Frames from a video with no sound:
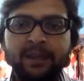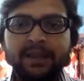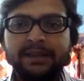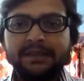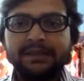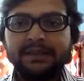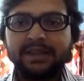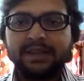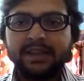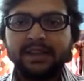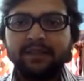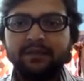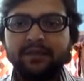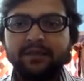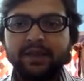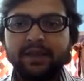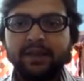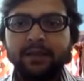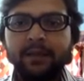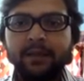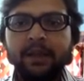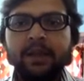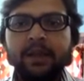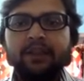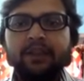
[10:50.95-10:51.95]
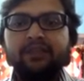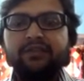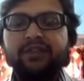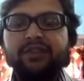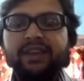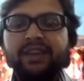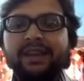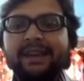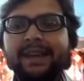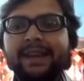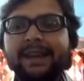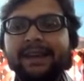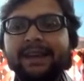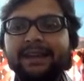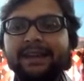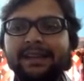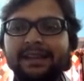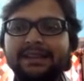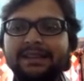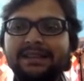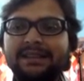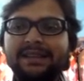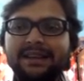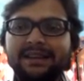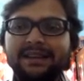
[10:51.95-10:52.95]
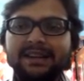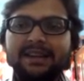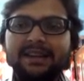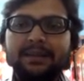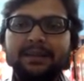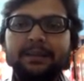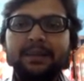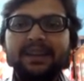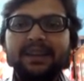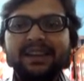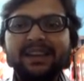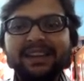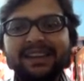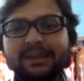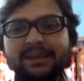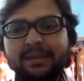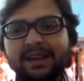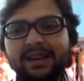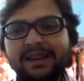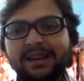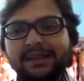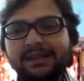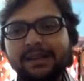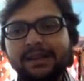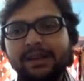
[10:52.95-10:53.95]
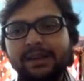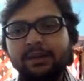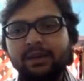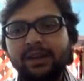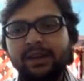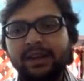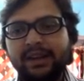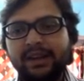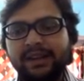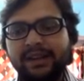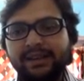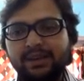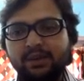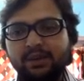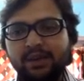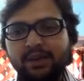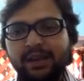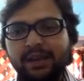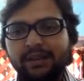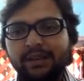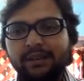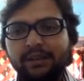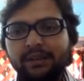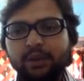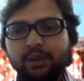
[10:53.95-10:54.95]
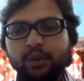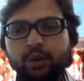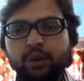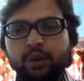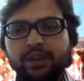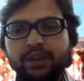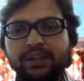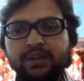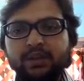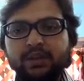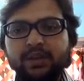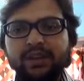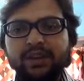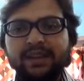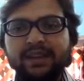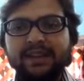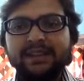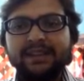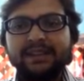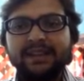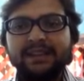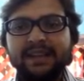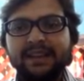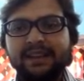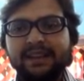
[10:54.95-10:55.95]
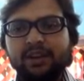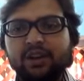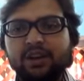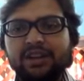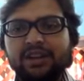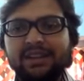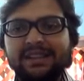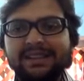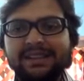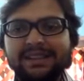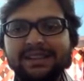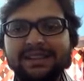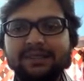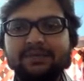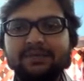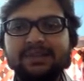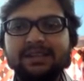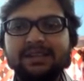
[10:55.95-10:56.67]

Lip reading: Same way we can set up email server as well, through which we can send or receive